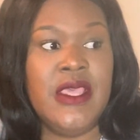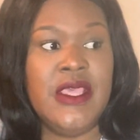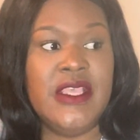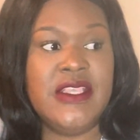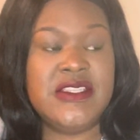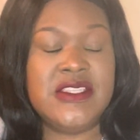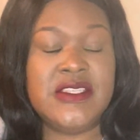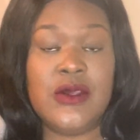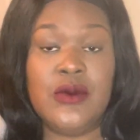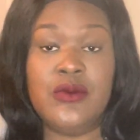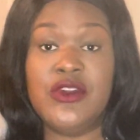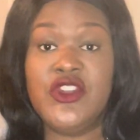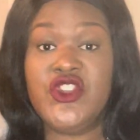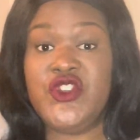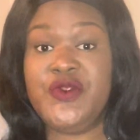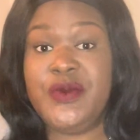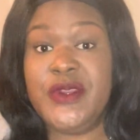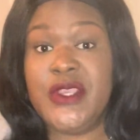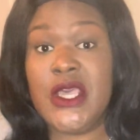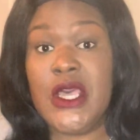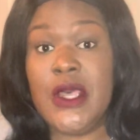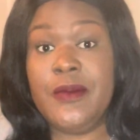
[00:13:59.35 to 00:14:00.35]
And so once you
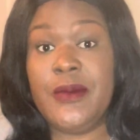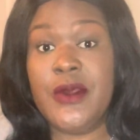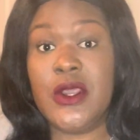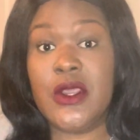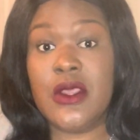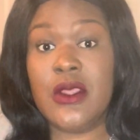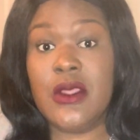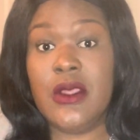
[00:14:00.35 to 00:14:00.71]
become an